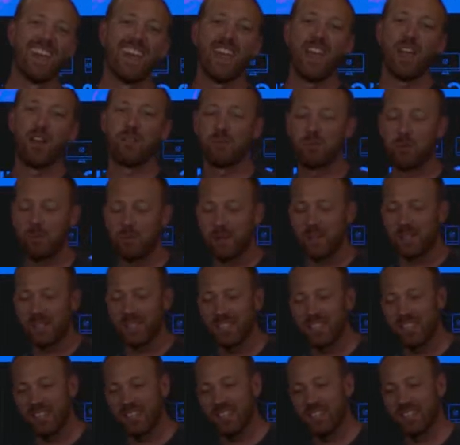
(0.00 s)
and we'll
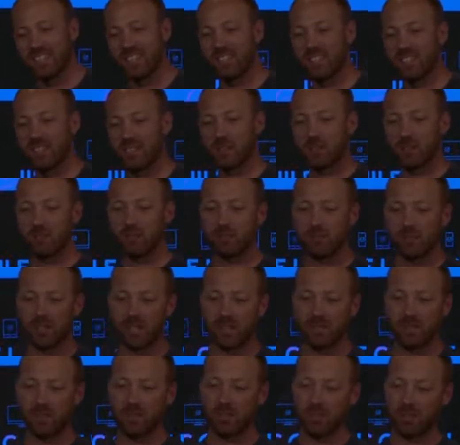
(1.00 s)
be
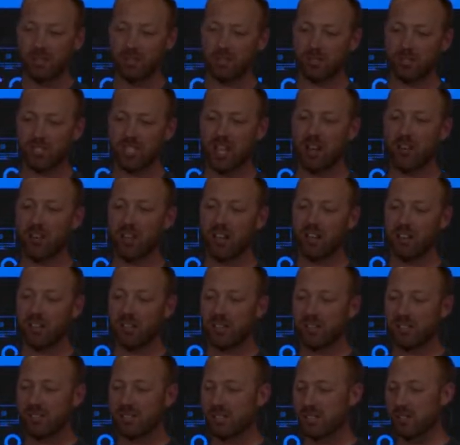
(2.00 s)
giving you a little shout out
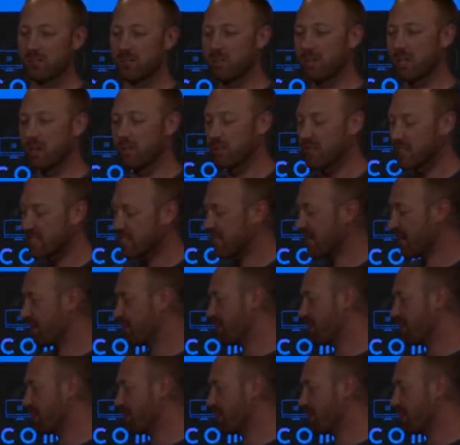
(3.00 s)
here in just a little bit. But tonight